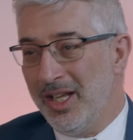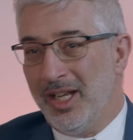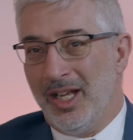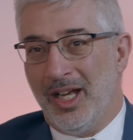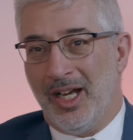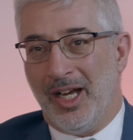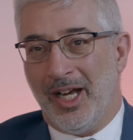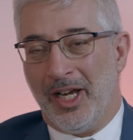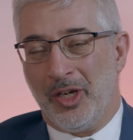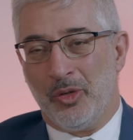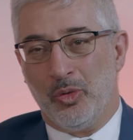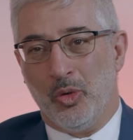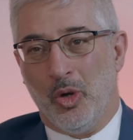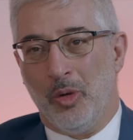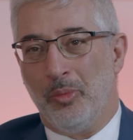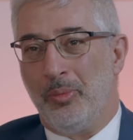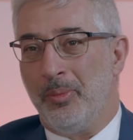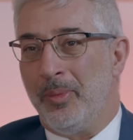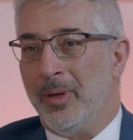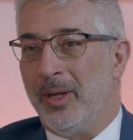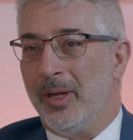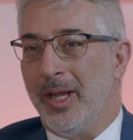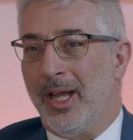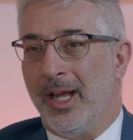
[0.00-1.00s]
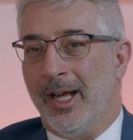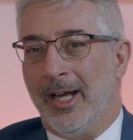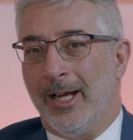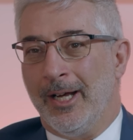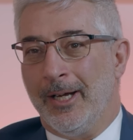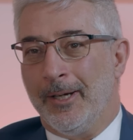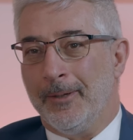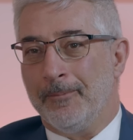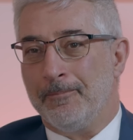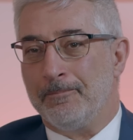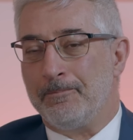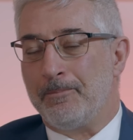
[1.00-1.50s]
I grew up,
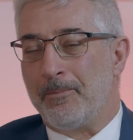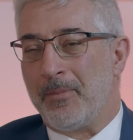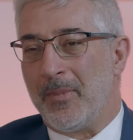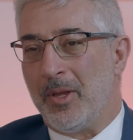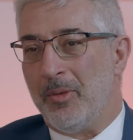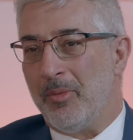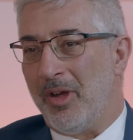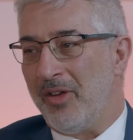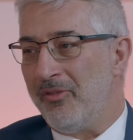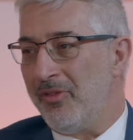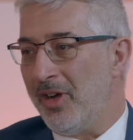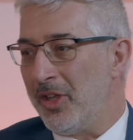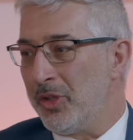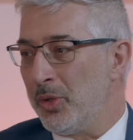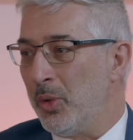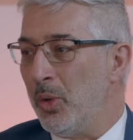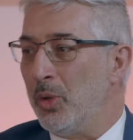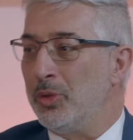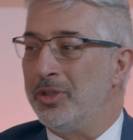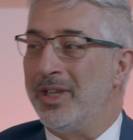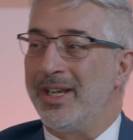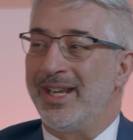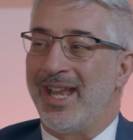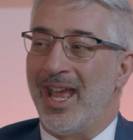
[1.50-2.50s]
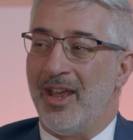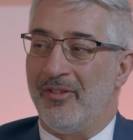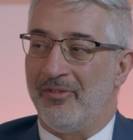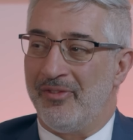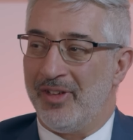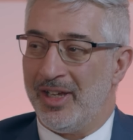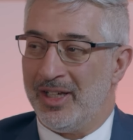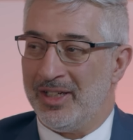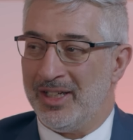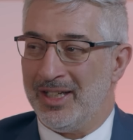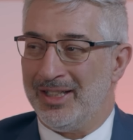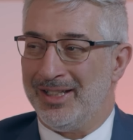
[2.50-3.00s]
my father owned
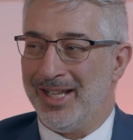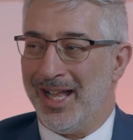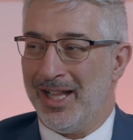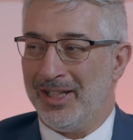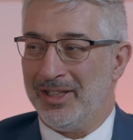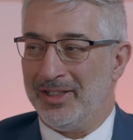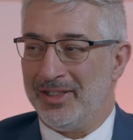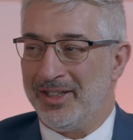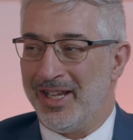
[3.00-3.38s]
an Italian